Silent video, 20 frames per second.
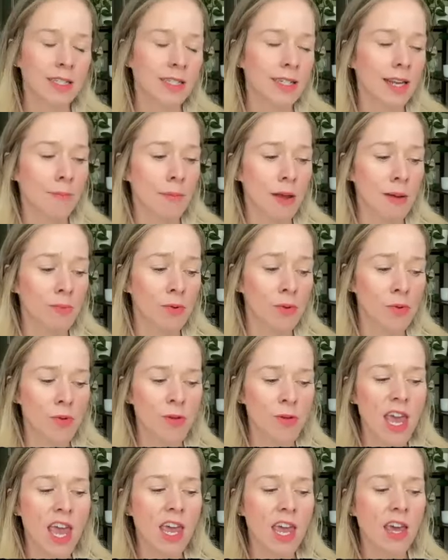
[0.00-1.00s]
This is how people
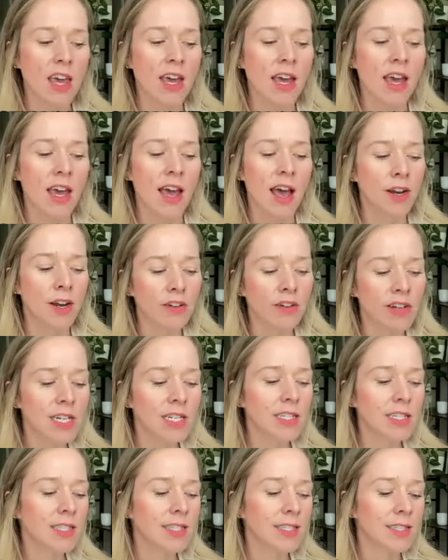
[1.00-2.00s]
think. There
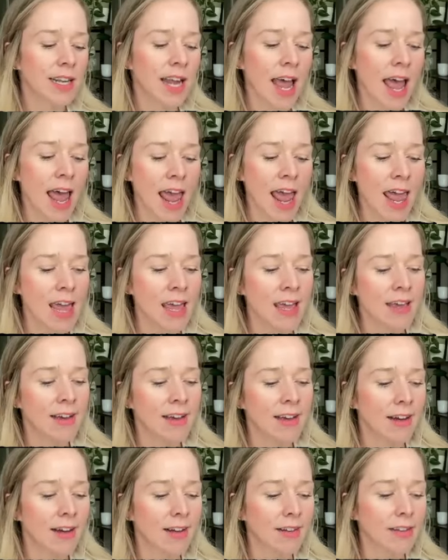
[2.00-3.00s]
is
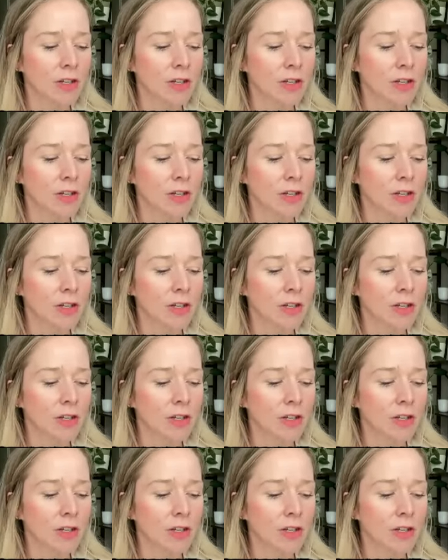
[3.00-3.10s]
I